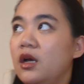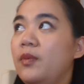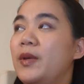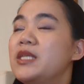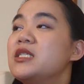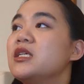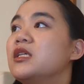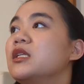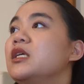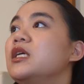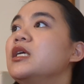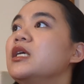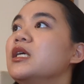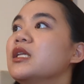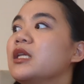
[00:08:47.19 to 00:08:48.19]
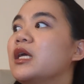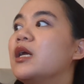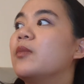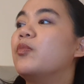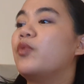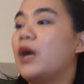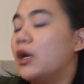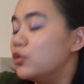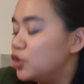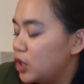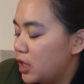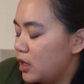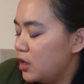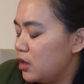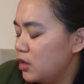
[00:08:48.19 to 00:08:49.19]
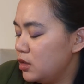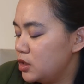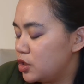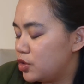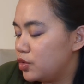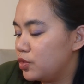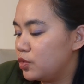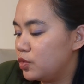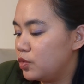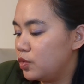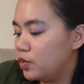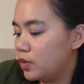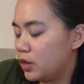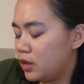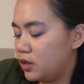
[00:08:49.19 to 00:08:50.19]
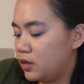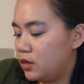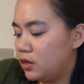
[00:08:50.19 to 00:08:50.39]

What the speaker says: basically like brow gel to